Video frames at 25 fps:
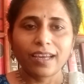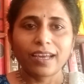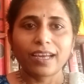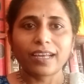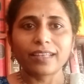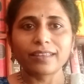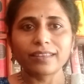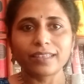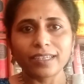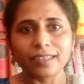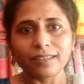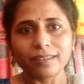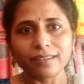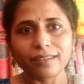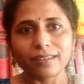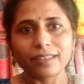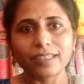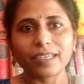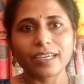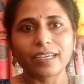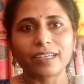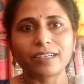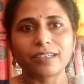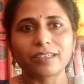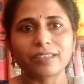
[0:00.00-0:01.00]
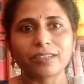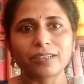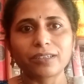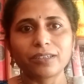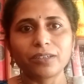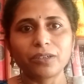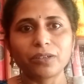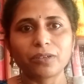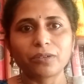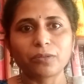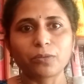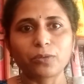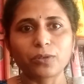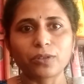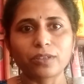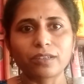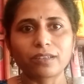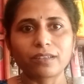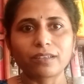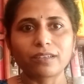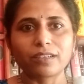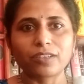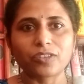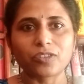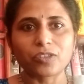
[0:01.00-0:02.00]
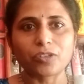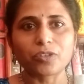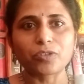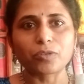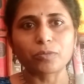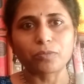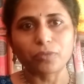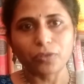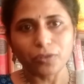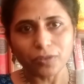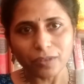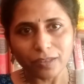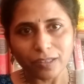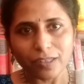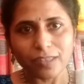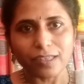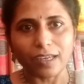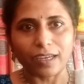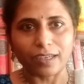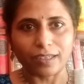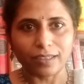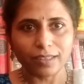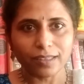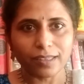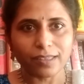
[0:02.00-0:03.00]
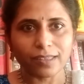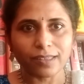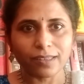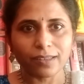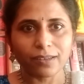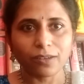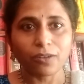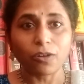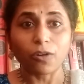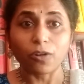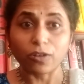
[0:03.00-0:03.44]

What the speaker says: and then the elder would listen to both the sides,